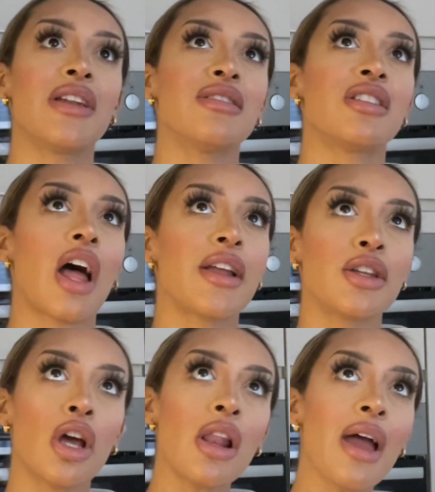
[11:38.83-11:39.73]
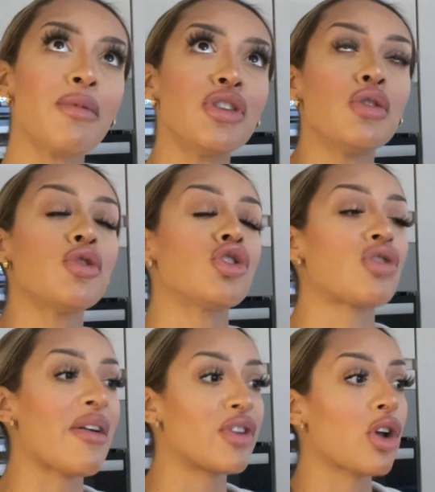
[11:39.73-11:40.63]
like, you know, like when you're
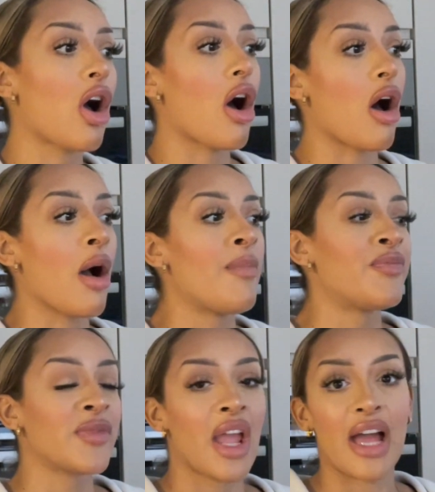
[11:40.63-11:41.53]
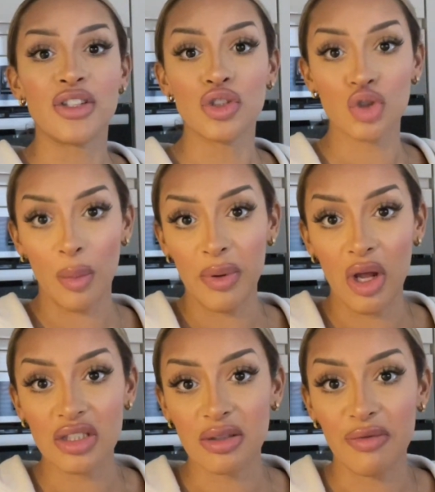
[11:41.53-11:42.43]
driving a car and you stop and
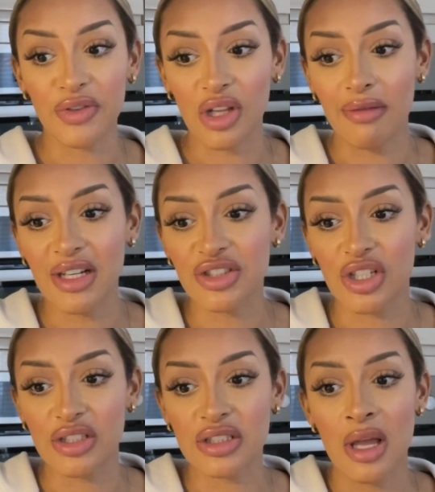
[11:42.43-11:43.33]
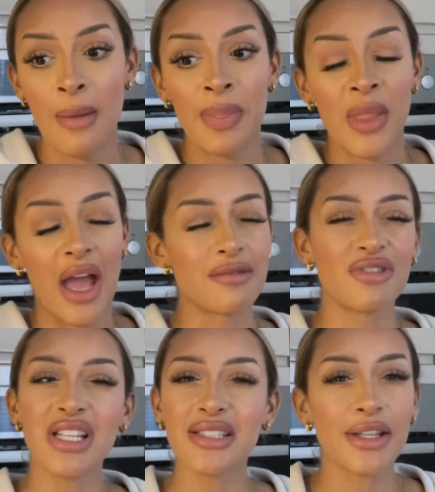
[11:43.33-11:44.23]
ask someone for directions, and
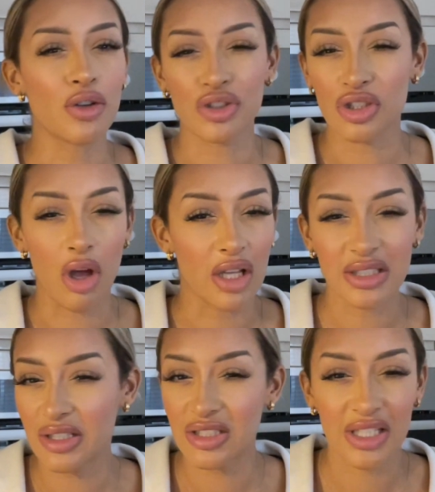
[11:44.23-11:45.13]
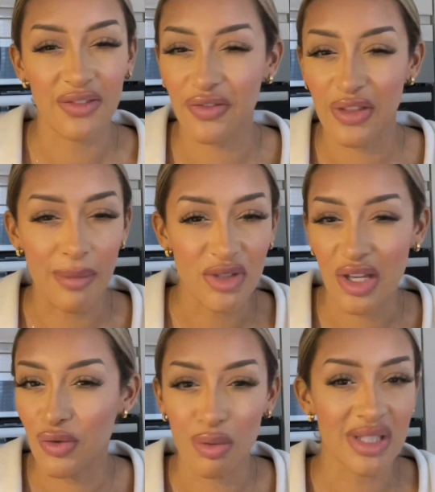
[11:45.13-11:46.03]
realistically you're just asking to give
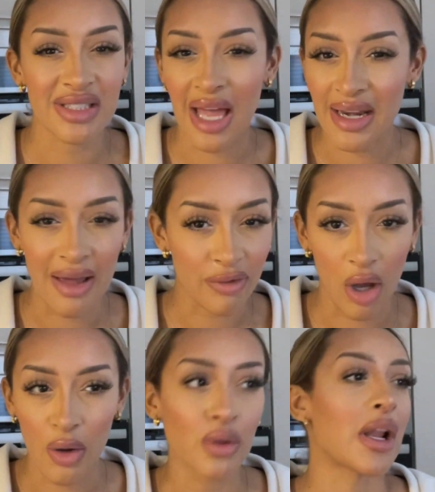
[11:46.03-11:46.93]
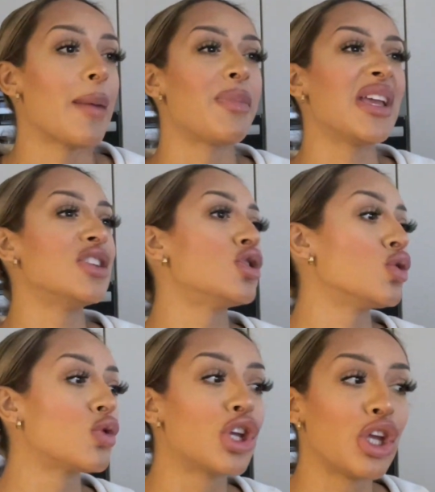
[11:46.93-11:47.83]
you a sat nav code like
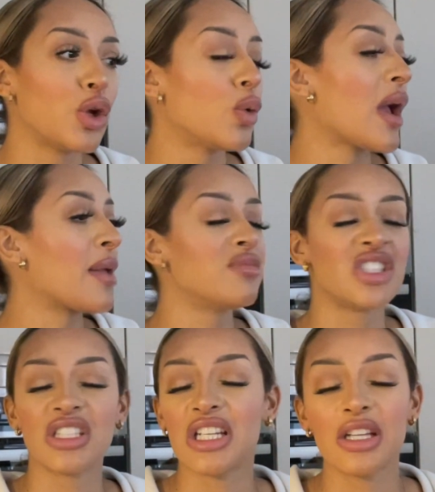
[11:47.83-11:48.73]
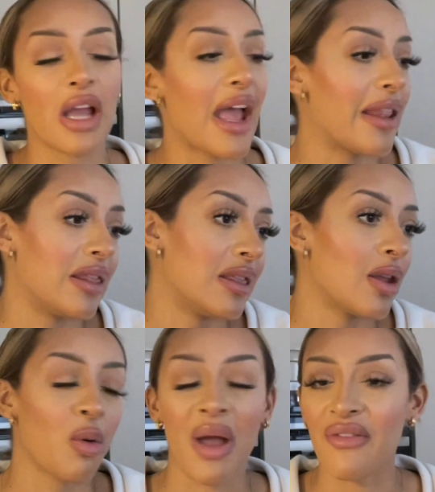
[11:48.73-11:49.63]
P2QNGN or
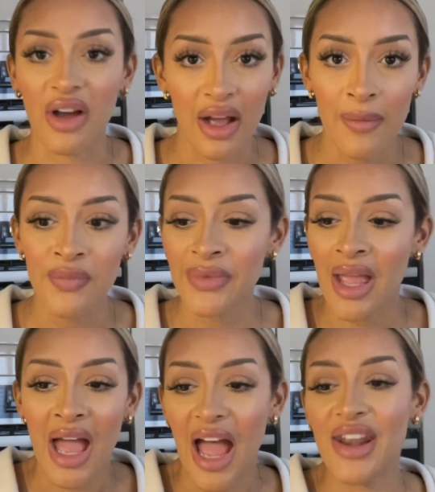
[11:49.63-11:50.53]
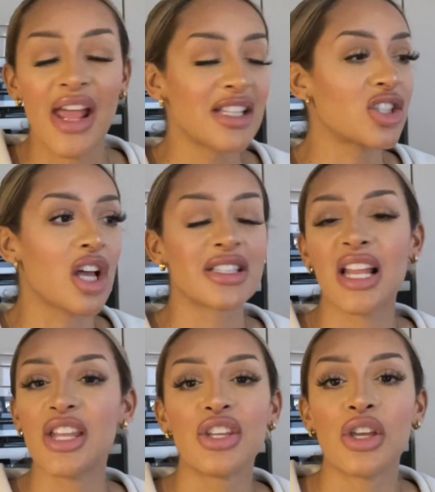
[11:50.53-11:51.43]
whatever, and they start
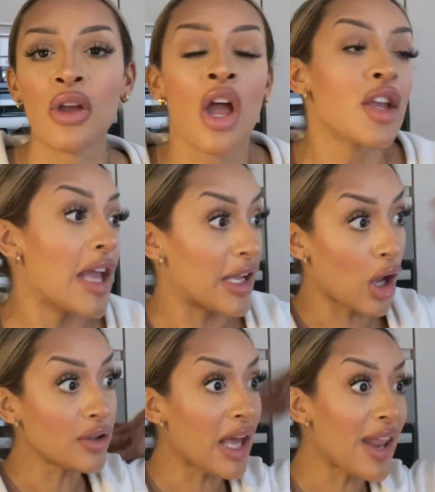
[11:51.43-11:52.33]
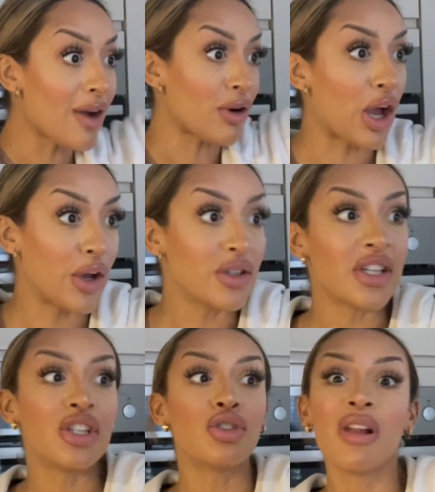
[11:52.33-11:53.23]
telling you, yeah, you go down that road and
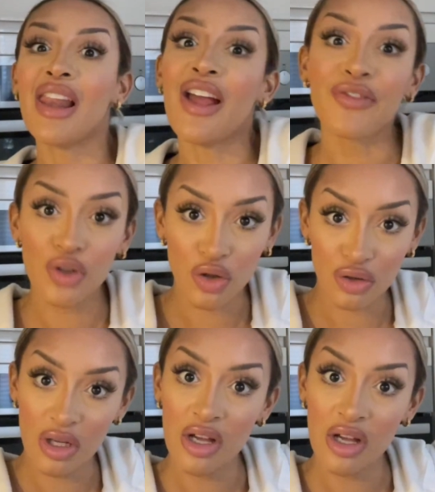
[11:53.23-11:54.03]
you do a left on